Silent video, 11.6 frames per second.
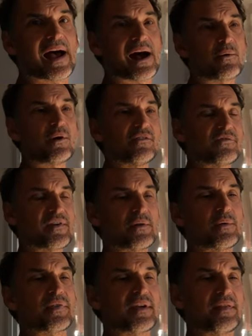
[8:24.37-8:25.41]
how it will
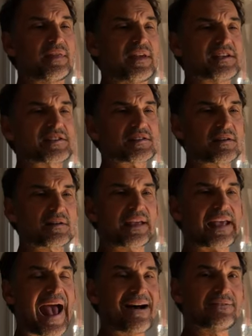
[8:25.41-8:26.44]
fit within this
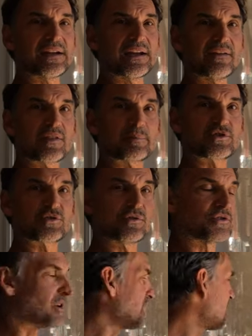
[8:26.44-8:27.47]
cavity of the protrusion